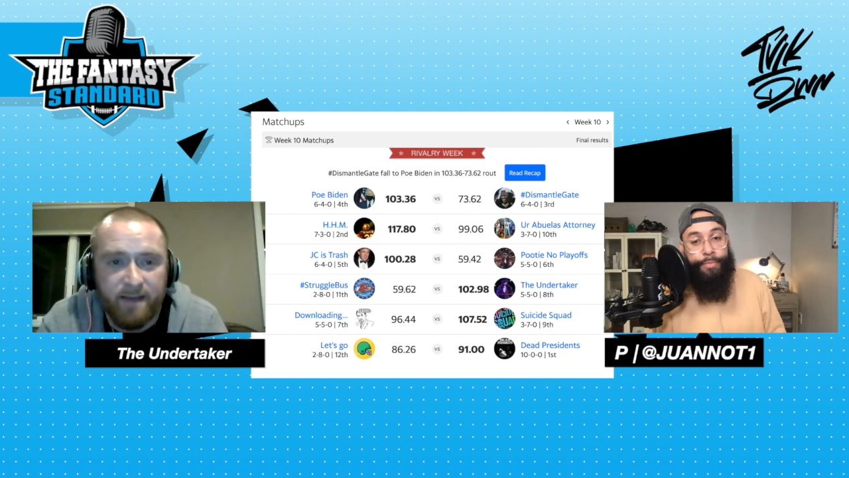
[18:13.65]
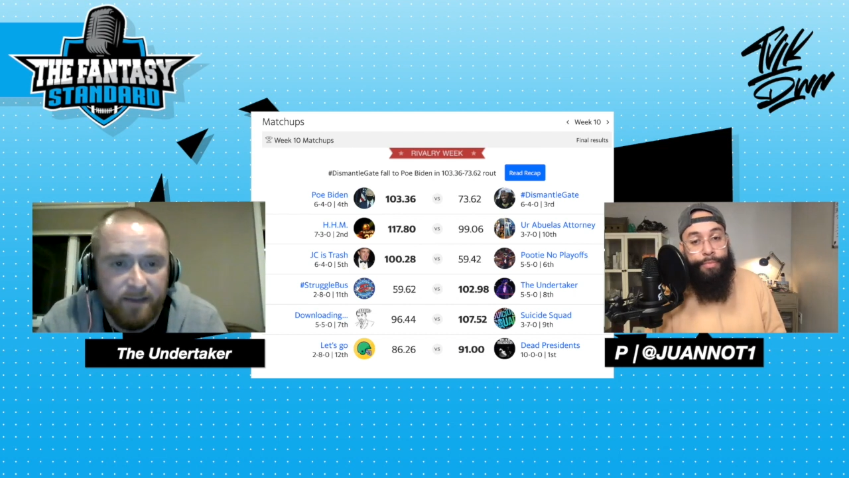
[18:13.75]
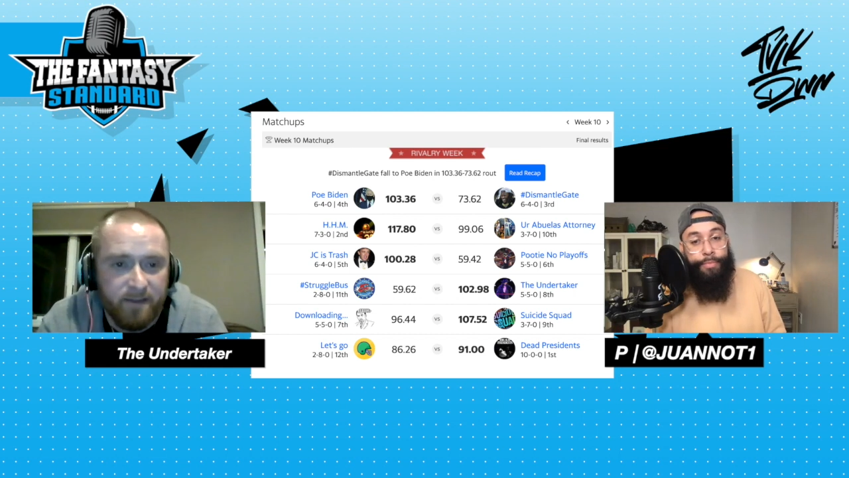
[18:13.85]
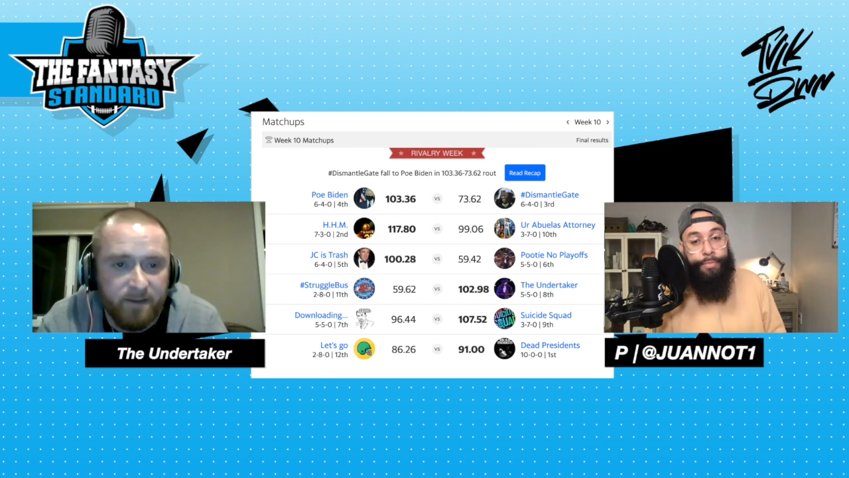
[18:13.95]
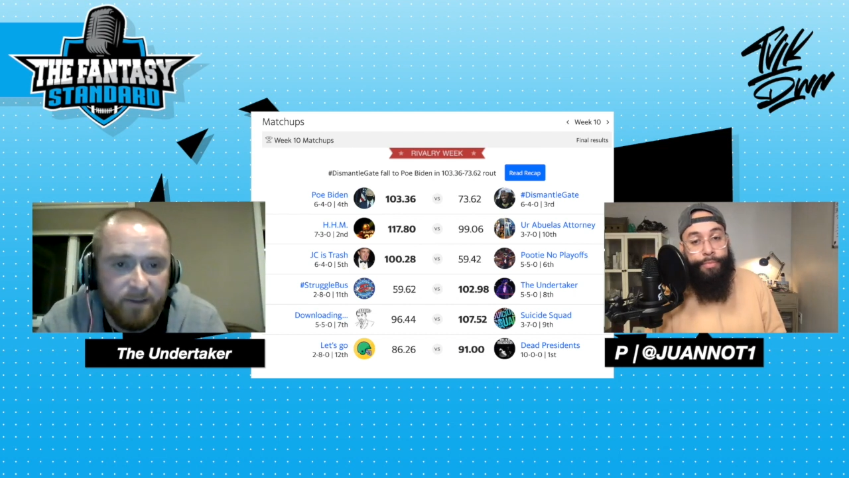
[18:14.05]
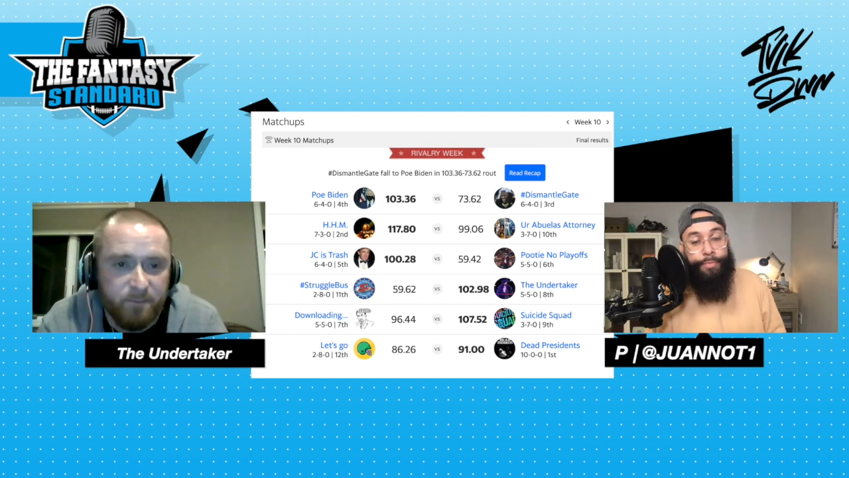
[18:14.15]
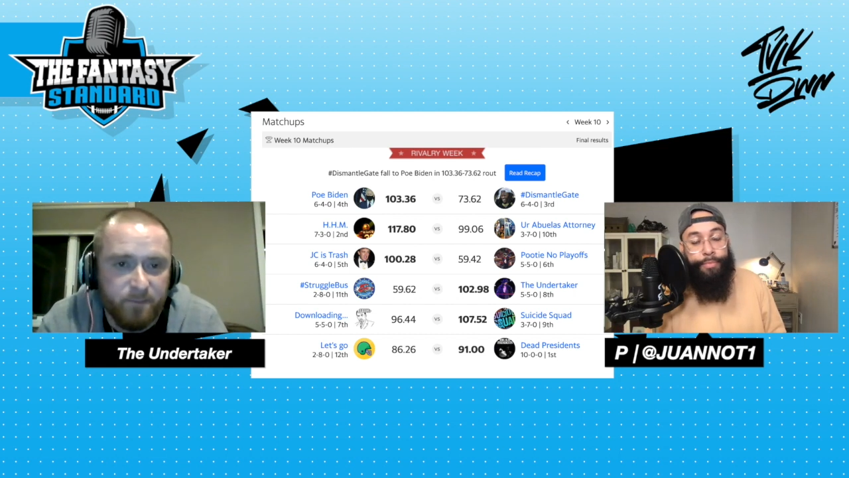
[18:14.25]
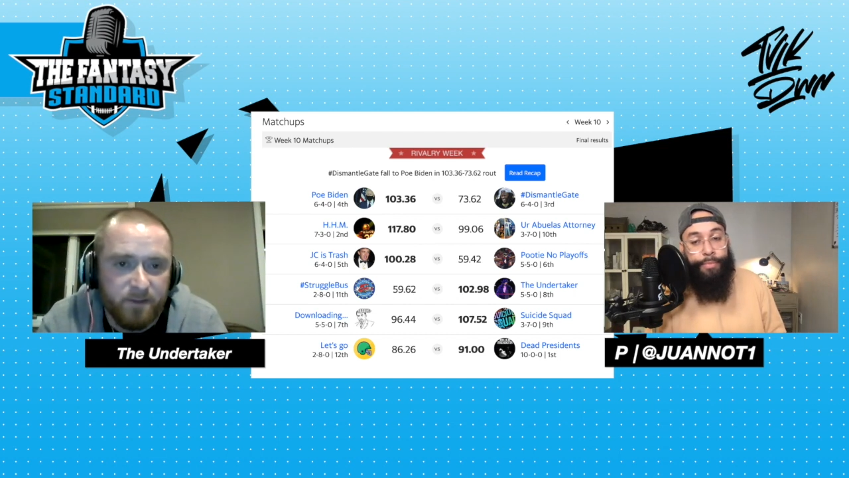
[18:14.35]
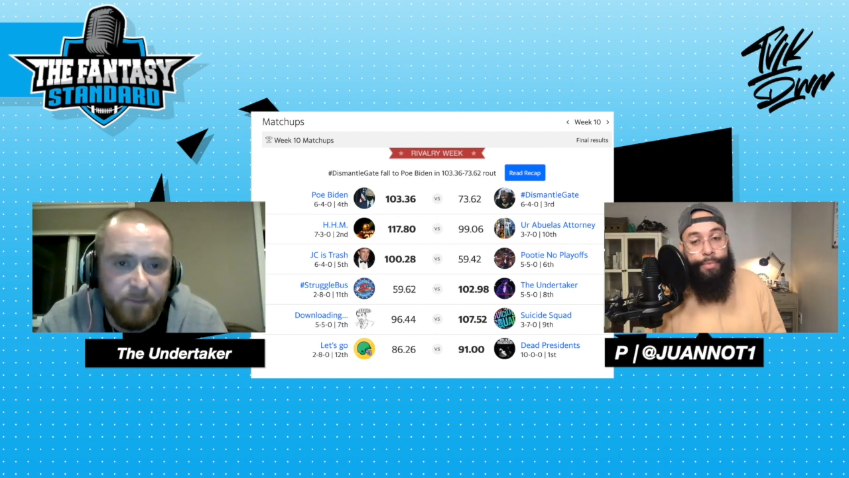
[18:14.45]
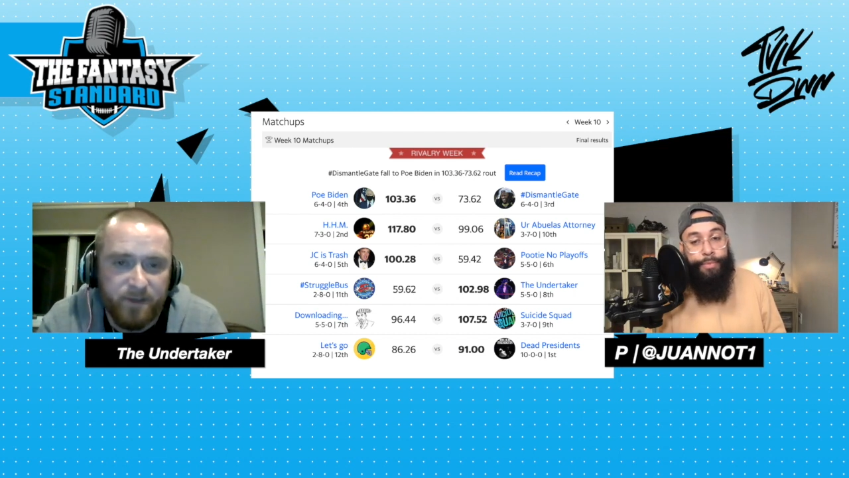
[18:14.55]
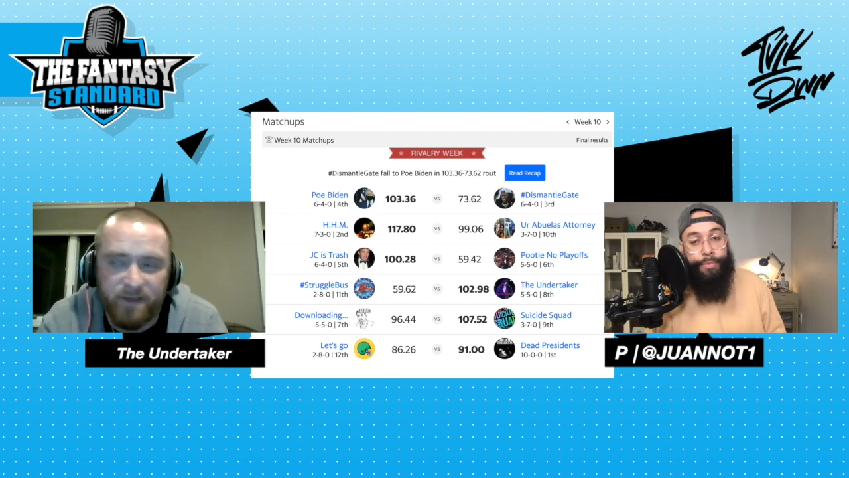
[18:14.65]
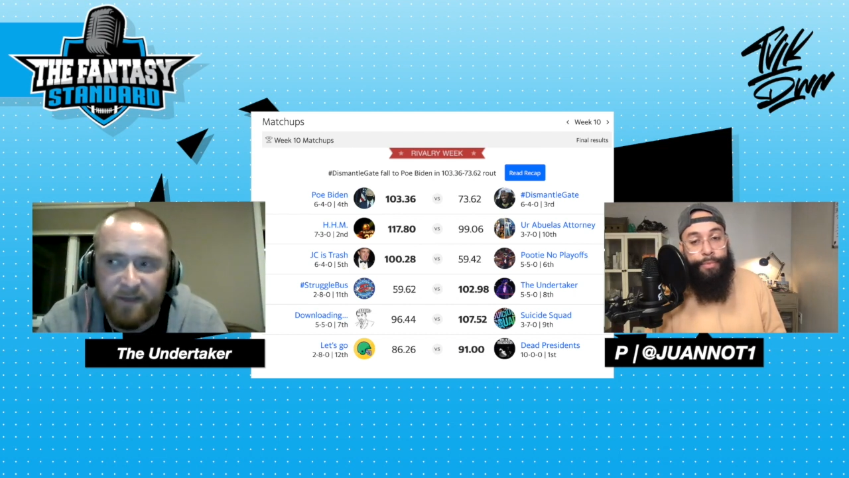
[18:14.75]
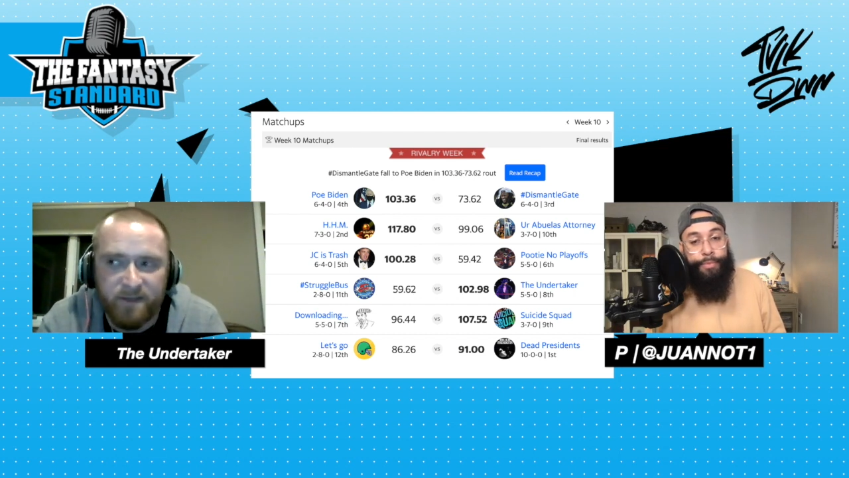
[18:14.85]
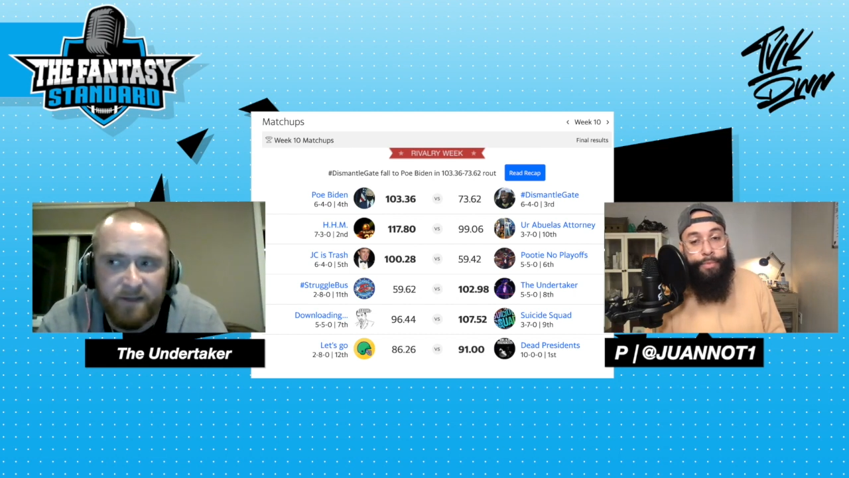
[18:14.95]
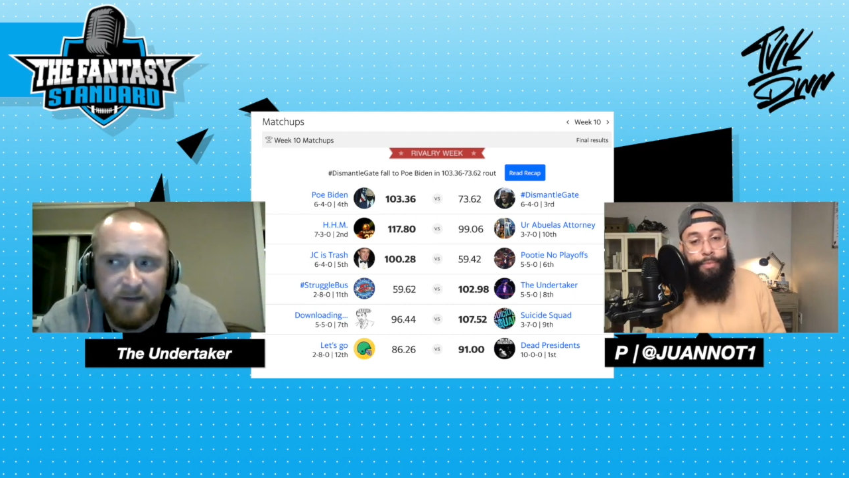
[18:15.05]
I think at the beginning
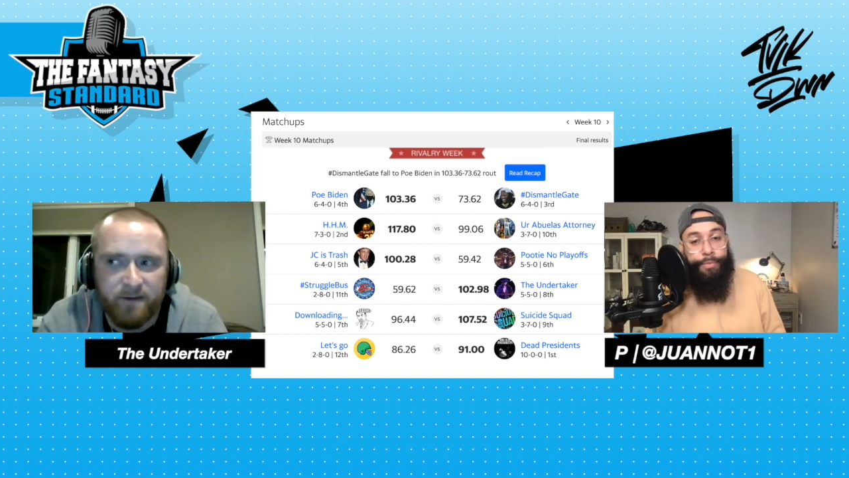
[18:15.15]
of the year,